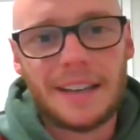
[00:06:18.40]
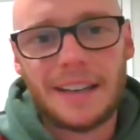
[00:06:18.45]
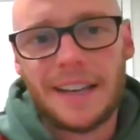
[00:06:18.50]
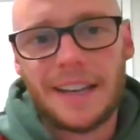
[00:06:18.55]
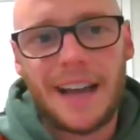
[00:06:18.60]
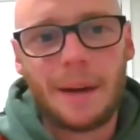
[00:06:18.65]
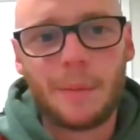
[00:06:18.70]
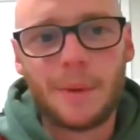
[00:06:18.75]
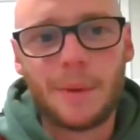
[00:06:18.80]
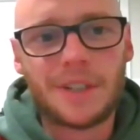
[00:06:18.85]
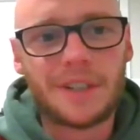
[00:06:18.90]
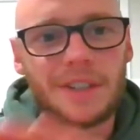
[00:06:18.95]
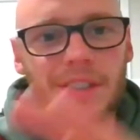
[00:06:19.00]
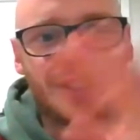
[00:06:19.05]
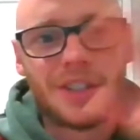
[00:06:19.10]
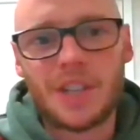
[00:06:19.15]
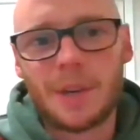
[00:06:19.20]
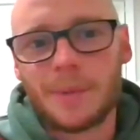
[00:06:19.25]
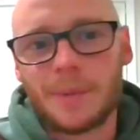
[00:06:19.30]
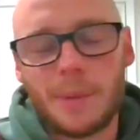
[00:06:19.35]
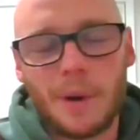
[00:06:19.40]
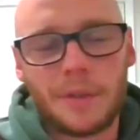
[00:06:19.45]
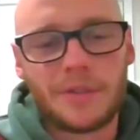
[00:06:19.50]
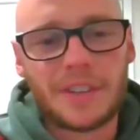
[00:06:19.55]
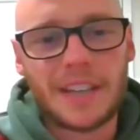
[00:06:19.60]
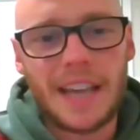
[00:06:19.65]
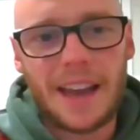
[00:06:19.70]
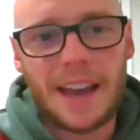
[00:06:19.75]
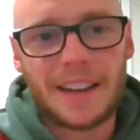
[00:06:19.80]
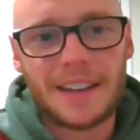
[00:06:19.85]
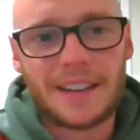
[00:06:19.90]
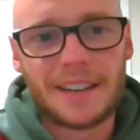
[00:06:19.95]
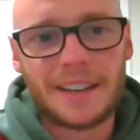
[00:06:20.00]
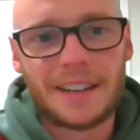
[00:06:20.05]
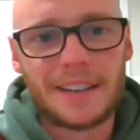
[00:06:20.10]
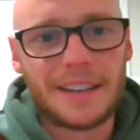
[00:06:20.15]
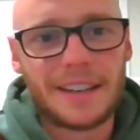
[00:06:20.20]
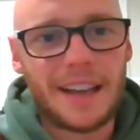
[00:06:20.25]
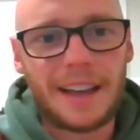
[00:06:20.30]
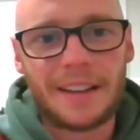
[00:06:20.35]
and we just shipped them off to
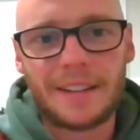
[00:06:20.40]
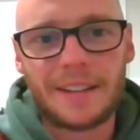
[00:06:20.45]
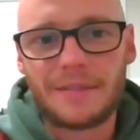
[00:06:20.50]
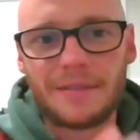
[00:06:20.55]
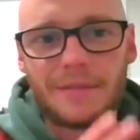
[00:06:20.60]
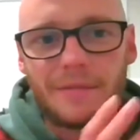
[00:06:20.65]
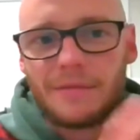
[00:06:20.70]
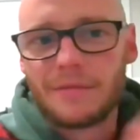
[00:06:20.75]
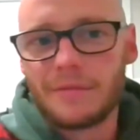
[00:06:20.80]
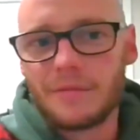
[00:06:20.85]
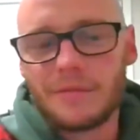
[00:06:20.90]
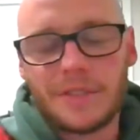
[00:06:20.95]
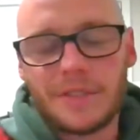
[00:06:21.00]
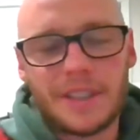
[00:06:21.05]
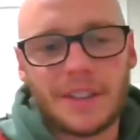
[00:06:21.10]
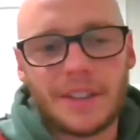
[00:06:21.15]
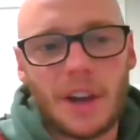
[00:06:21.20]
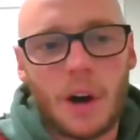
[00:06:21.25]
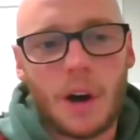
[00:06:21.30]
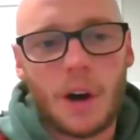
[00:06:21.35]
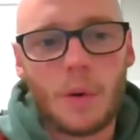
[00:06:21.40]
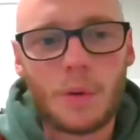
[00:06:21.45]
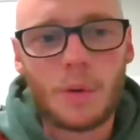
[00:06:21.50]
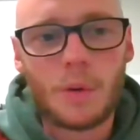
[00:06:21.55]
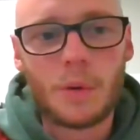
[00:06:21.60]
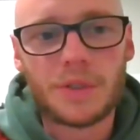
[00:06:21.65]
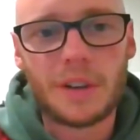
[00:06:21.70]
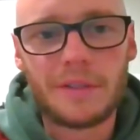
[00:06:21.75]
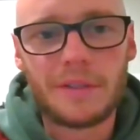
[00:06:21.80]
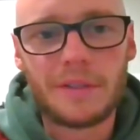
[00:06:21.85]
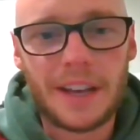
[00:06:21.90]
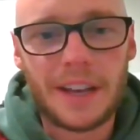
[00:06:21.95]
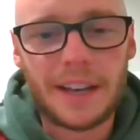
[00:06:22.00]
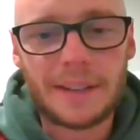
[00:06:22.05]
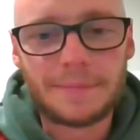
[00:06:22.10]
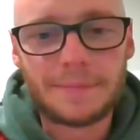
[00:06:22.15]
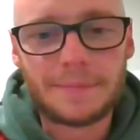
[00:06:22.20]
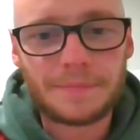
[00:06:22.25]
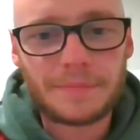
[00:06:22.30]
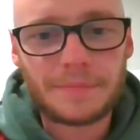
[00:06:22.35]
Canada and did the whole course over
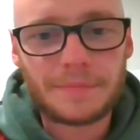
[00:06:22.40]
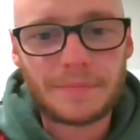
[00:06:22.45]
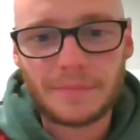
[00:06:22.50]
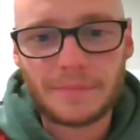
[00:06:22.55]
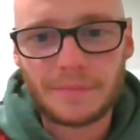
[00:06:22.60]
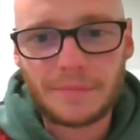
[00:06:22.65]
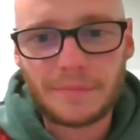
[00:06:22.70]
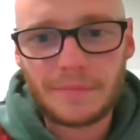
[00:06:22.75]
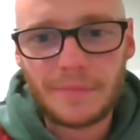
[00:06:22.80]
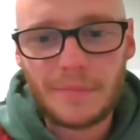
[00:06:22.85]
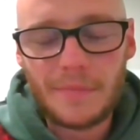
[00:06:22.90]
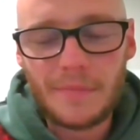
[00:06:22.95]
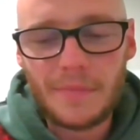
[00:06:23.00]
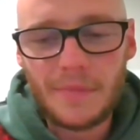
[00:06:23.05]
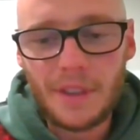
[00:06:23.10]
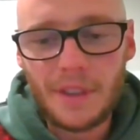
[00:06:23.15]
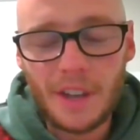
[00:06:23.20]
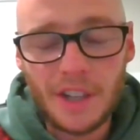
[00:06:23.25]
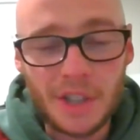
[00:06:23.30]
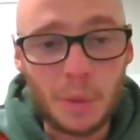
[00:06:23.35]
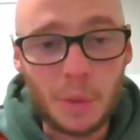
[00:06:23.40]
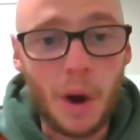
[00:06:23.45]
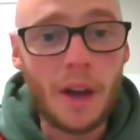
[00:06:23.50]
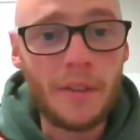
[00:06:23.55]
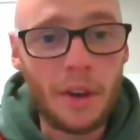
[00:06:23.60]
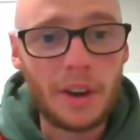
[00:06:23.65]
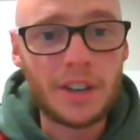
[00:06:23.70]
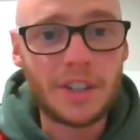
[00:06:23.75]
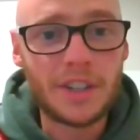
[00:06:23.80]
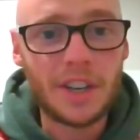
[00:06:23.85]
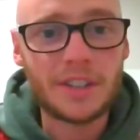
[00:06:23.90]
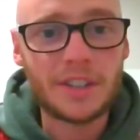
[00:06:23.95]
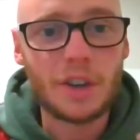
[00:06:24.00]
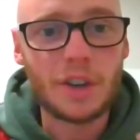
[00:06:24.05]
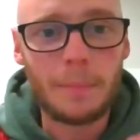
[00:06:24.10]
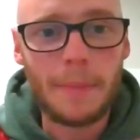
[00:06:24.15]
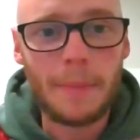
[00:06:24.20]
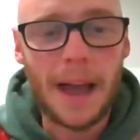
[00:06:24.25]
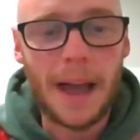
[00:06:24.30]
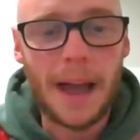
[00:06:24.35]
there. So I've only just
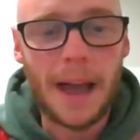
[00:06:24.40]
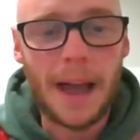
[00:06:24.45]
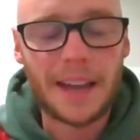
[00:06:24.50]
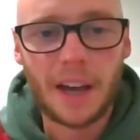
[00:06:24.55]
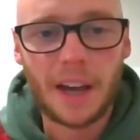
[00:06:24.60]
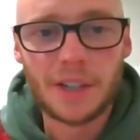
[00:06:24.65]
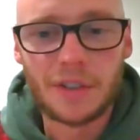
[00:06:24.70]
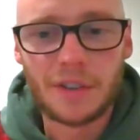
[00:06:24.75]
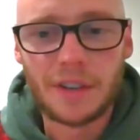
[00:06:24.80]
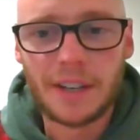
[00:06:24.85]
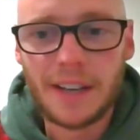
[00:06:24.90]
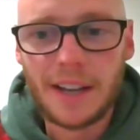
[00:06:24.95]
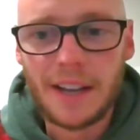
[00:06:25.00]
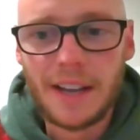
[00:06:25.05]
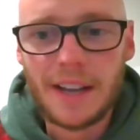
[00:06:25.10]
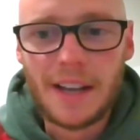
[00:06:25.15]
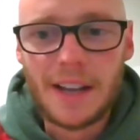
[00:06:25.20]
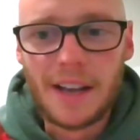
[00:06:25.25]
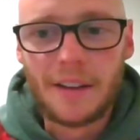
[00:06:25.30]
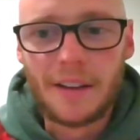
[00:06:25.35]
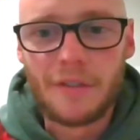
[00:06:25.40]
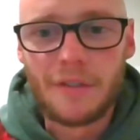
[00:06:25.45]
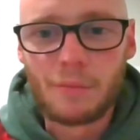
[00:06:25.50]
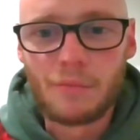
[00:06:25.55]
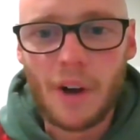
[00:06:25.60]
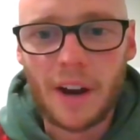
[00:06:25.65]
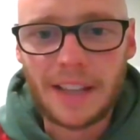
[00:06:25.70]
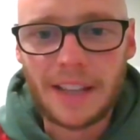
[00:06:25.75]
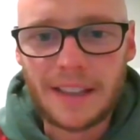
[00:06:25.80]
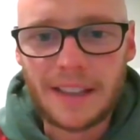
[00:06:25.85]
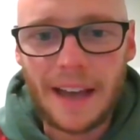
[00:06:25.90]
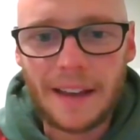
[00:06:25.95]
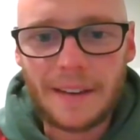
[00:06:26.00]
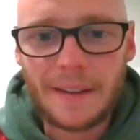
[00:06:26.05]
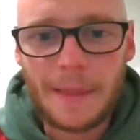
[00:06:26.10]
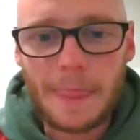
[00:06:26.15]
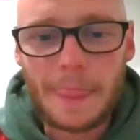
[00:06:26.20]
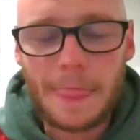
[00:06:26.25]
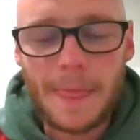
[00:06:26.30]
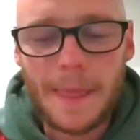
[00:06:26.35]
got back in the country from running
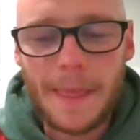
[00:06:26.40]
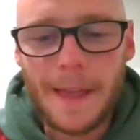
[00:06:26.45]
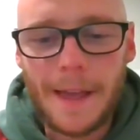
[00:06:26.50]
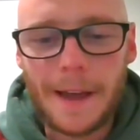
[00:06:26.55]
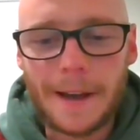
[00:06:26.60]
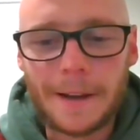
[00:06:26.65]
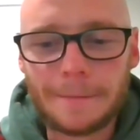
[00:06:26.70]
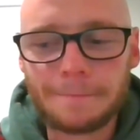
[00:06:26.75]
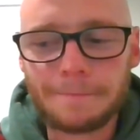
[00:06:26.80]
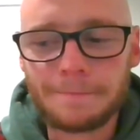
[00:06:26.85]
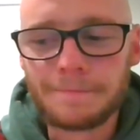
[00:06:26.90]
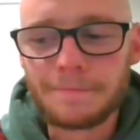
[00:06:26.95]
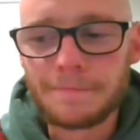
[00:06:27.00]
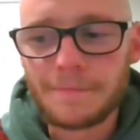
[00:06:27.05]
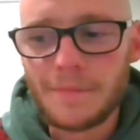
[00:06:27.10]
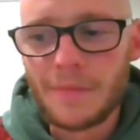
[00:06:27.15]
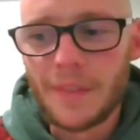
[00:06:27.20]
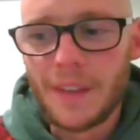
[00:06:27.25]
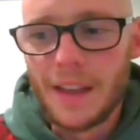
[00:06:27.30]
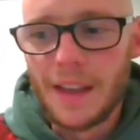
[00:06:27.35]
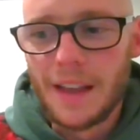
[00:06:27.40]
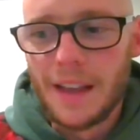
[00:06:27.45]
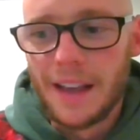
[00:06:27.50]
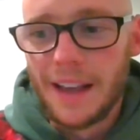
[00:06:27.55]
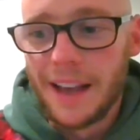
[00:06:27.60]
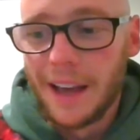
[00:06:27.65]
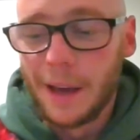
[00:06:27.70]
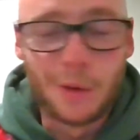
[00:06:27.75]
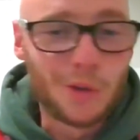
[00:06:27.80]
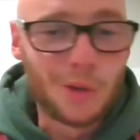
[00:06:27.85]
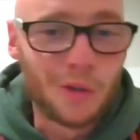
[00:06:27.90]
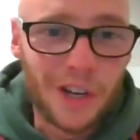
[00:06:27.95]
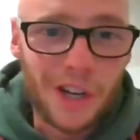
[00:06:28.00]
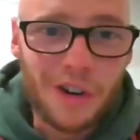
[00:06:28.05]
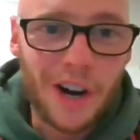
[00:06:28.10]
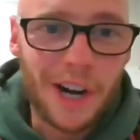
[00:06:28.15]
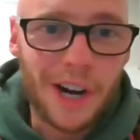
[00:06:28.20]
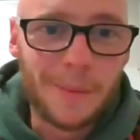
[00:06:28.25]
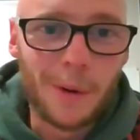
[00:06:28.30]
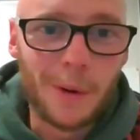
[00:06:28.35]
that. It was really
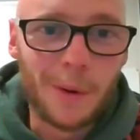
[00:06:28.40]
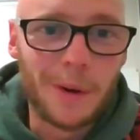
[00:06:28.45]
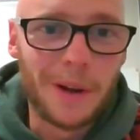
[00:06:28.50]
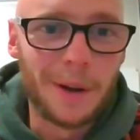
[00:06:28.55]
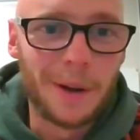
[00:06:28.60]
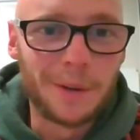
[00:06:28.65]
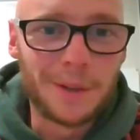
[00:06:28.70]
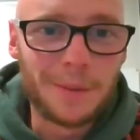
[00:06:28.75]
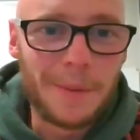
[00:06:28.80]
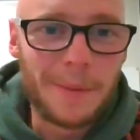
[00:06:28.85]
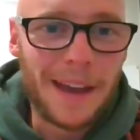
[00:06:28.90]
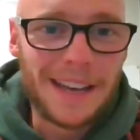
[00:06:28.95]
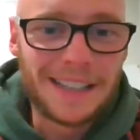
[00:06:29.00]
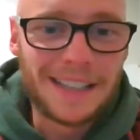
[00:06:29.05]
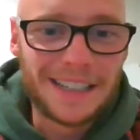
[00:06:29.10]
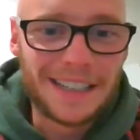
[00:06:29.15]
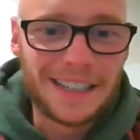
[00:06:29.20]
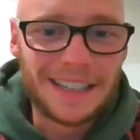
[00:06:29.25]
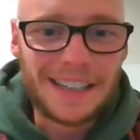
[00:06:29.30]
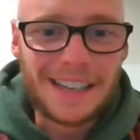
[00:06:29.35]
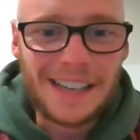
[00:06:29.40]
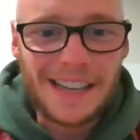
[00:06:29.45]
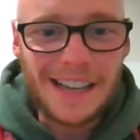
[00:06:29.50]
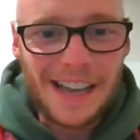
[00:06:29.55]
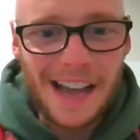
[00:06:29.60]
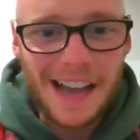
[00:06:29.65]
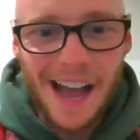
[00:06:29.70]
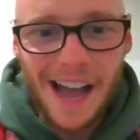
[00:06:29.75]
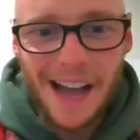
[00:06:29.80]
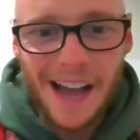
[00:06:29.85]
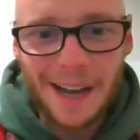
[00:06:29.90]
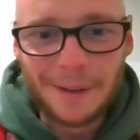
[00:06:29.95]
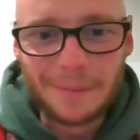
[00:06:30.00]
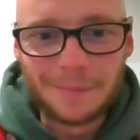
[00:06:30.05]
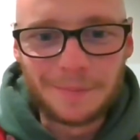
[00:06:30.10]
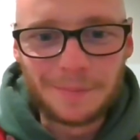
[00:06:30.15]
incredible. It was amazing. Where